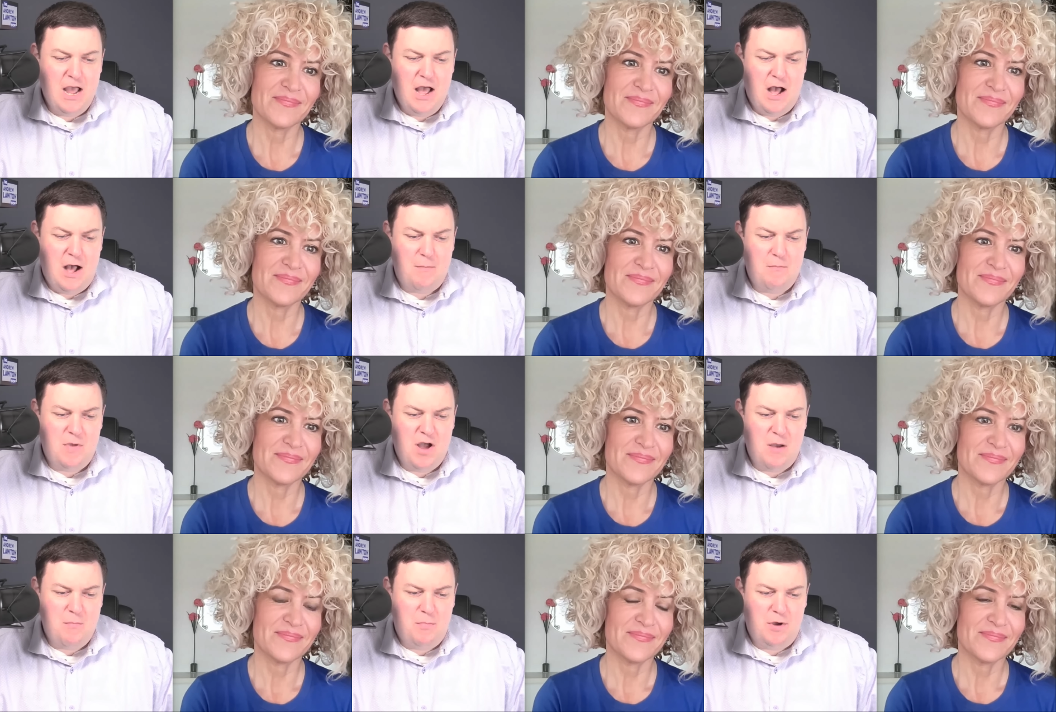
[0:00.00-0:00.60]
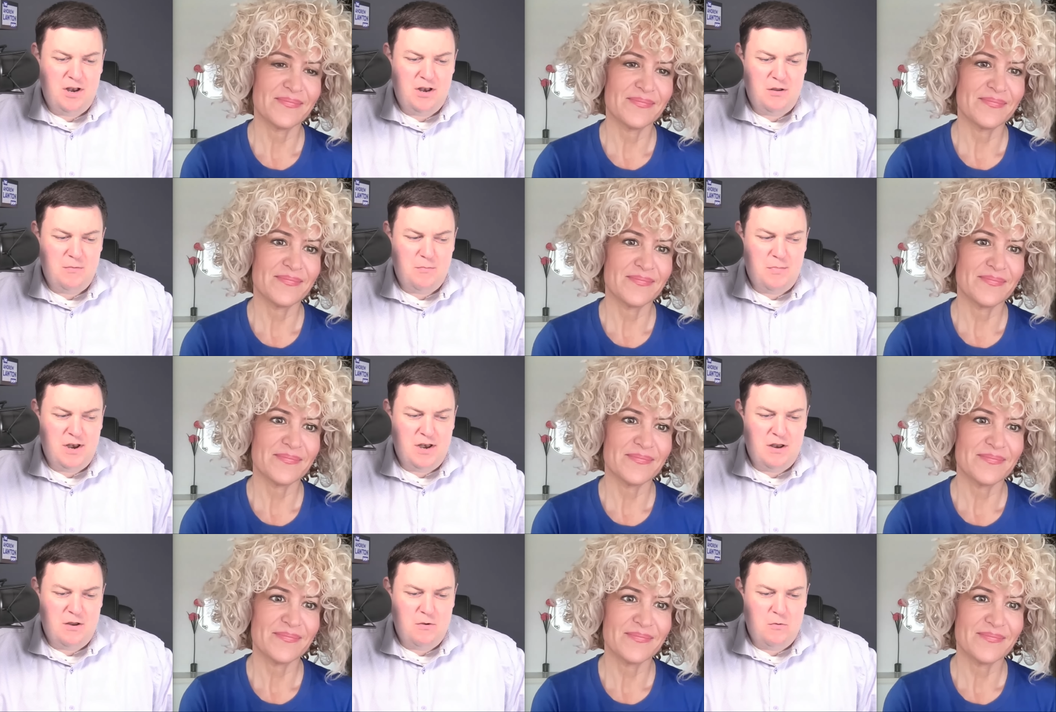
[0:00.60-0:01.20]
Speaker 1: Uh, but,
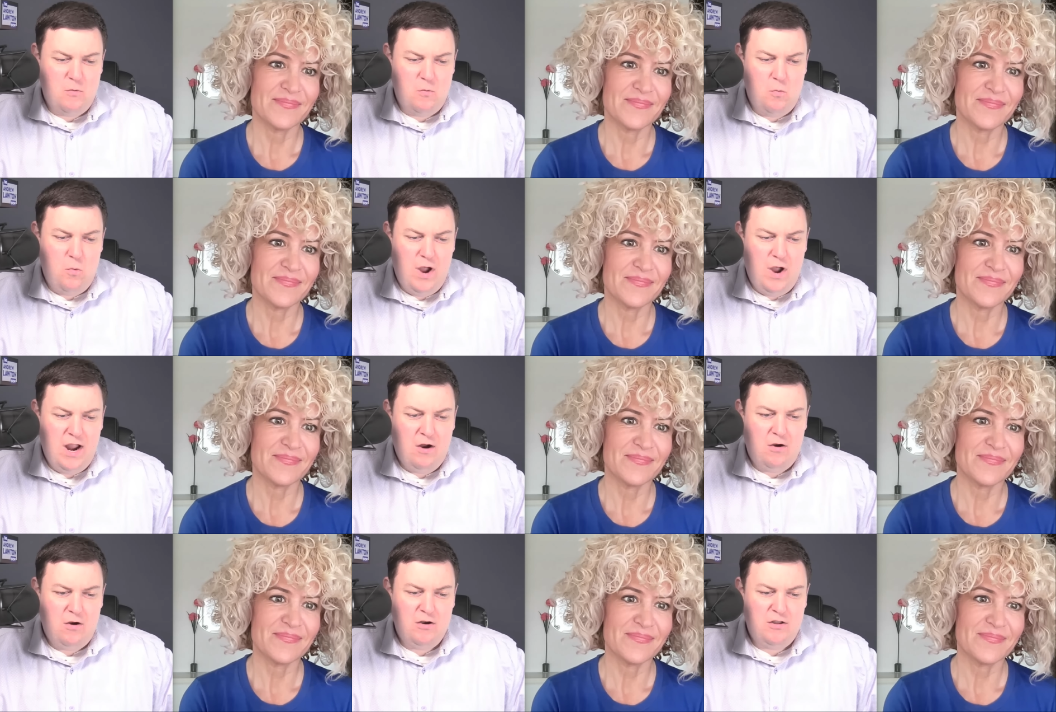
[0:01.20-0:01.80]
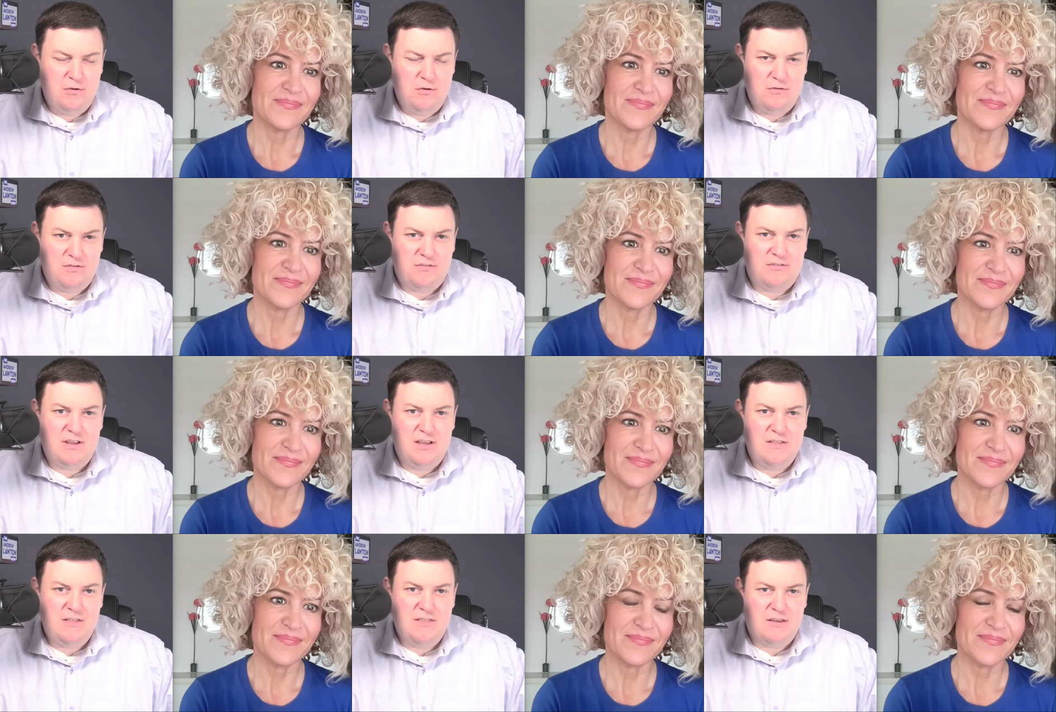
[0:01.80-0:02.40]
but where do you
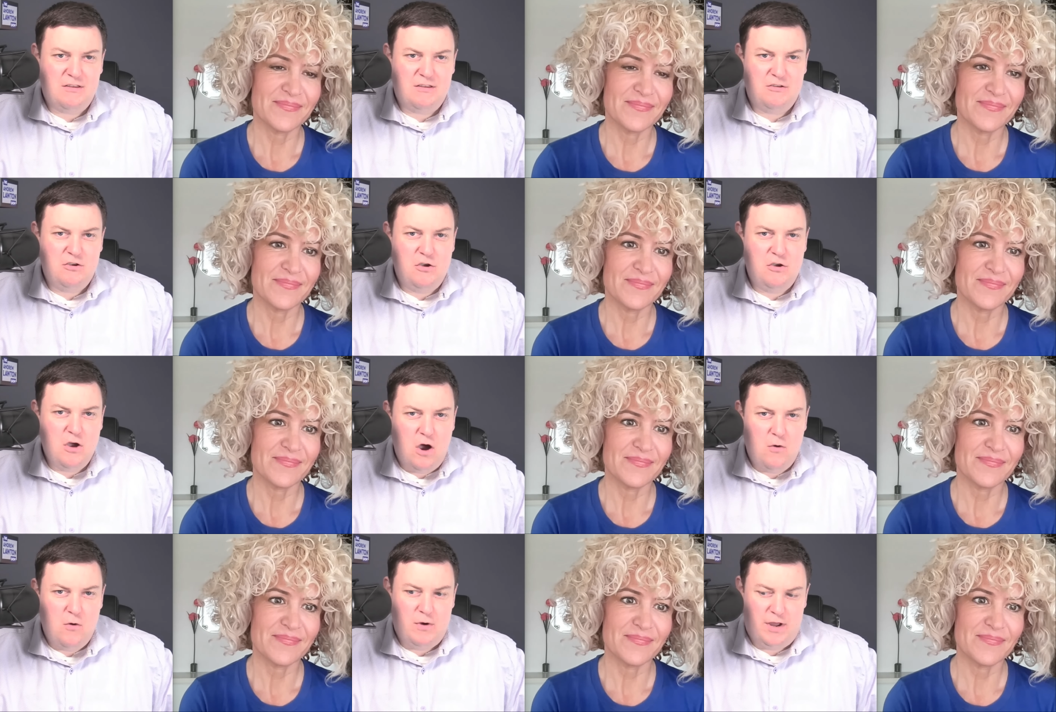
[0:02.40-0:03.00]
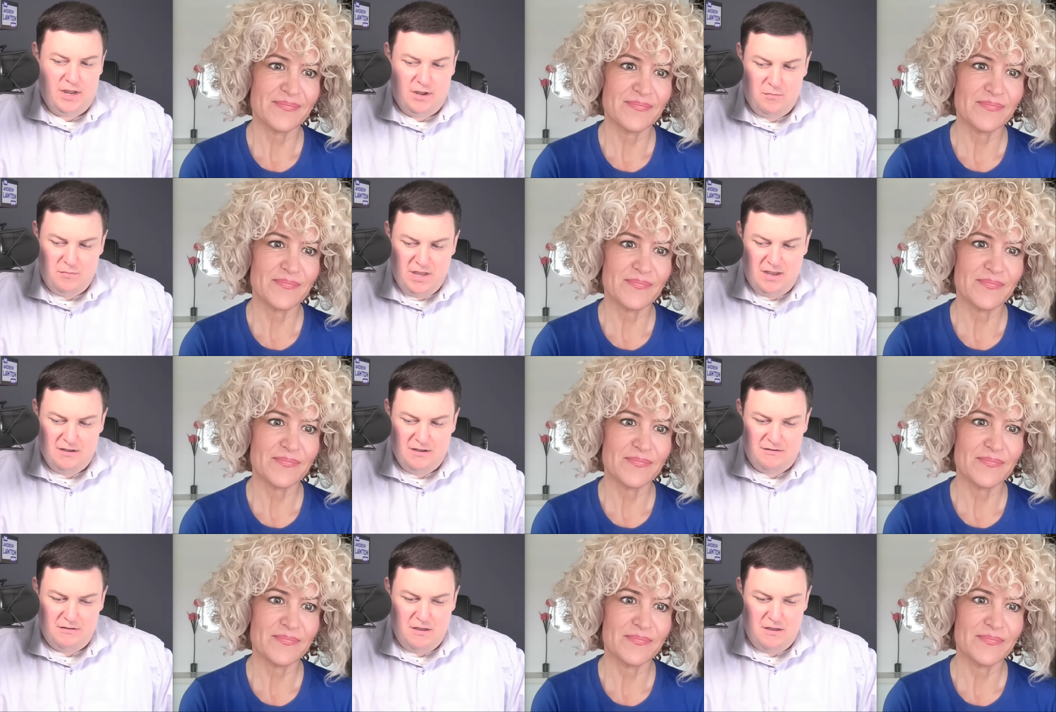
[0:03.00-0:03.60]
see this going?
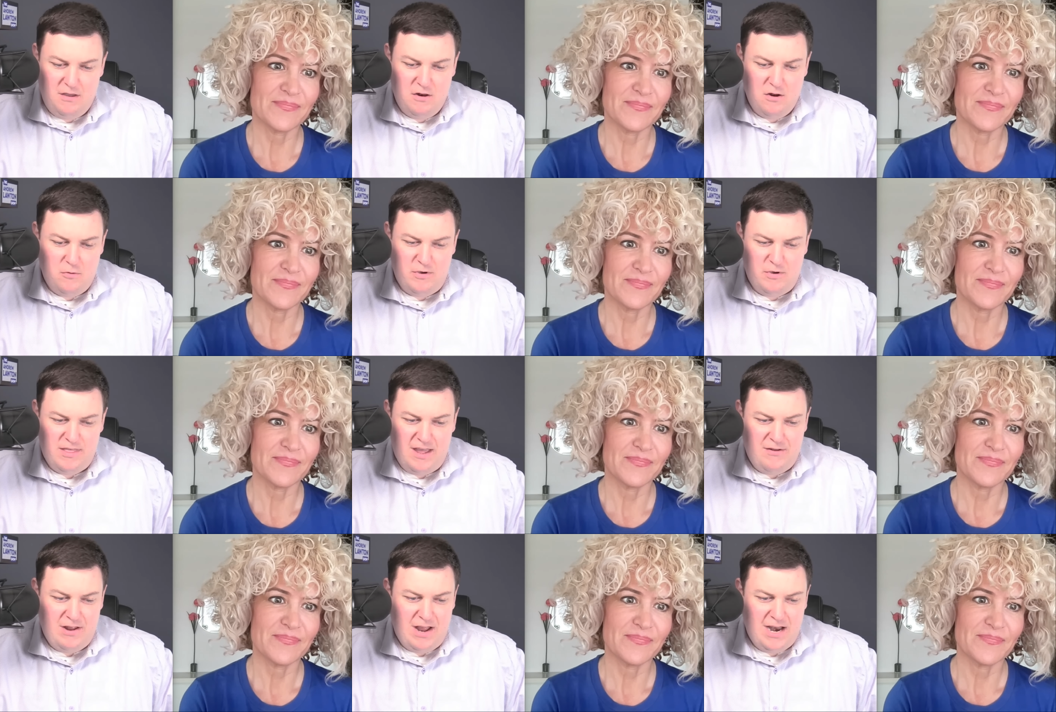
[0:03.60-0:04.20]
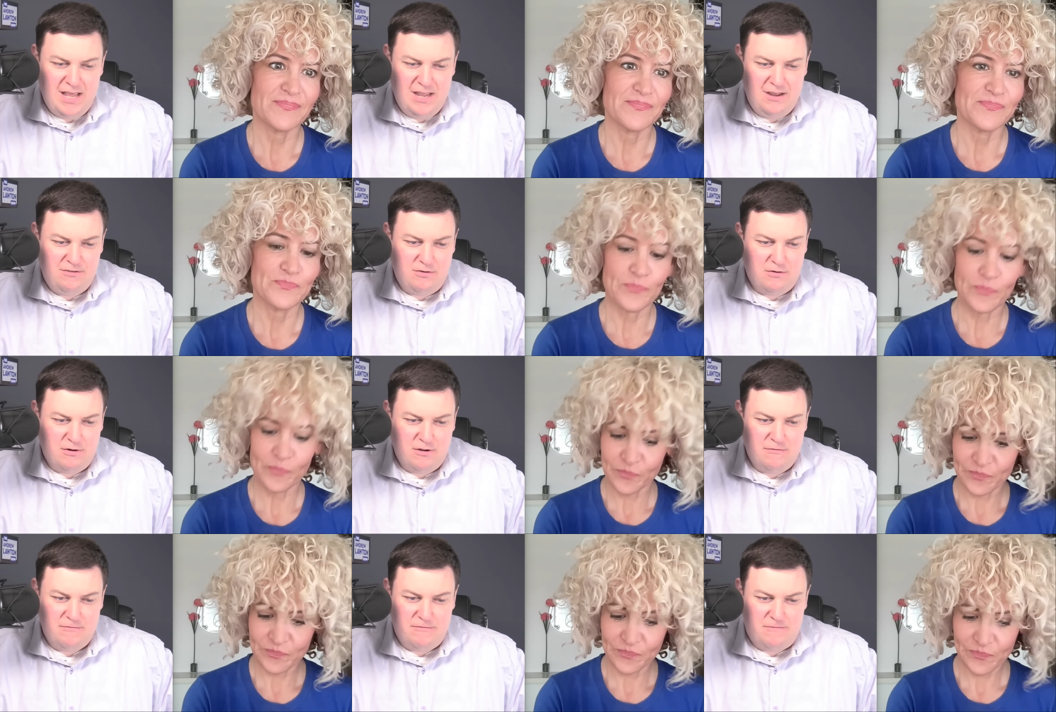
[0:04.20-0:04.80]
Because, you know, with any
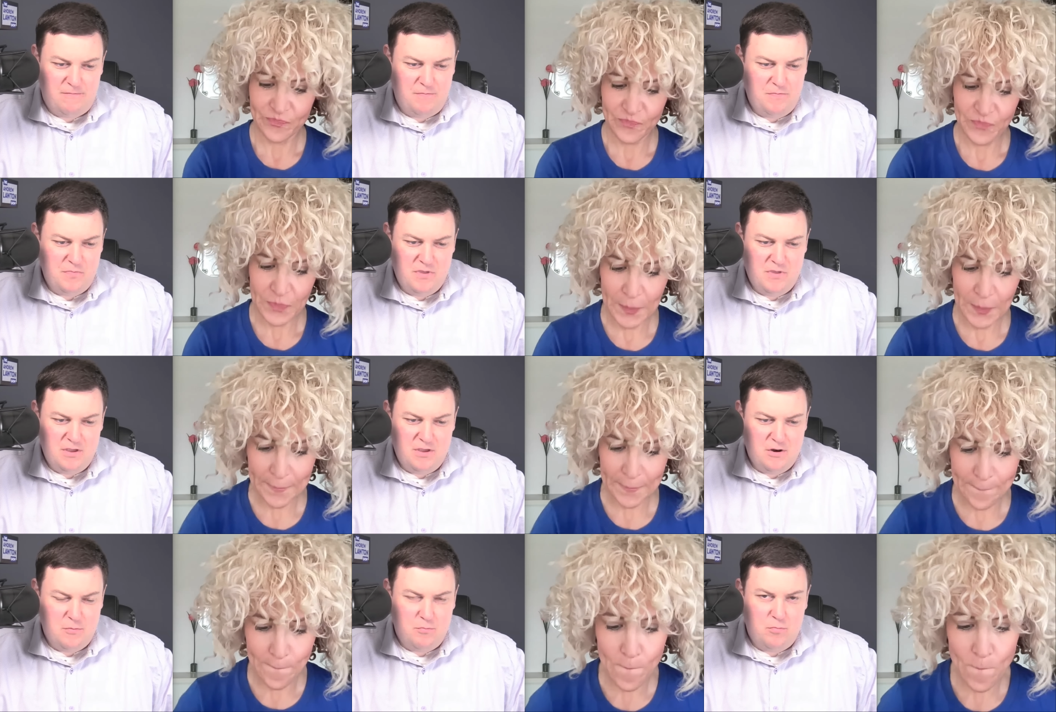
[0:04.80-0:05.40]
sort of, you know,